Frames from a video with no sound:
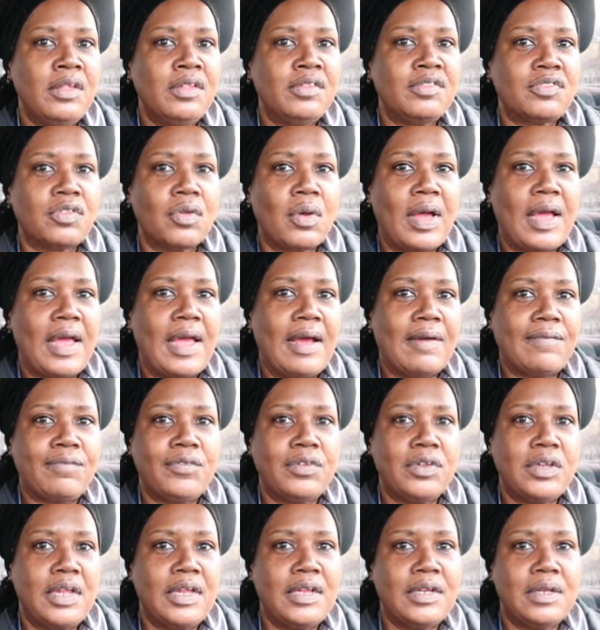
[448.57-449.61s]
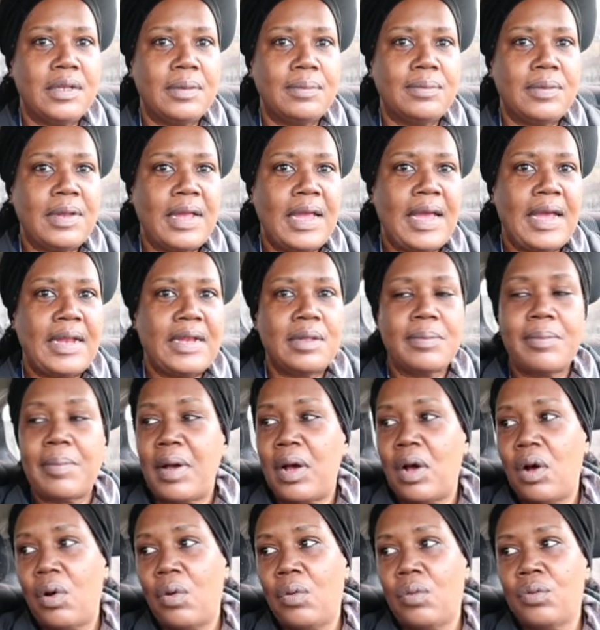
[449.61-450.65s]
So I have to end up adding
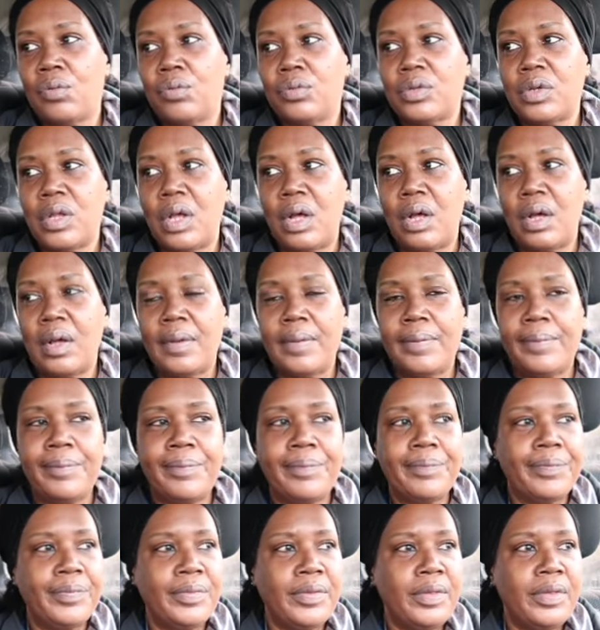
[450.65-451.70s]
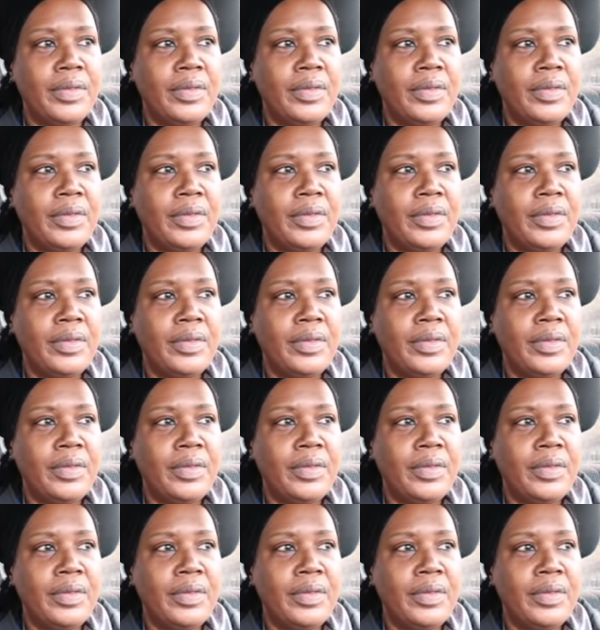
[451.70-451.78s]
my own um,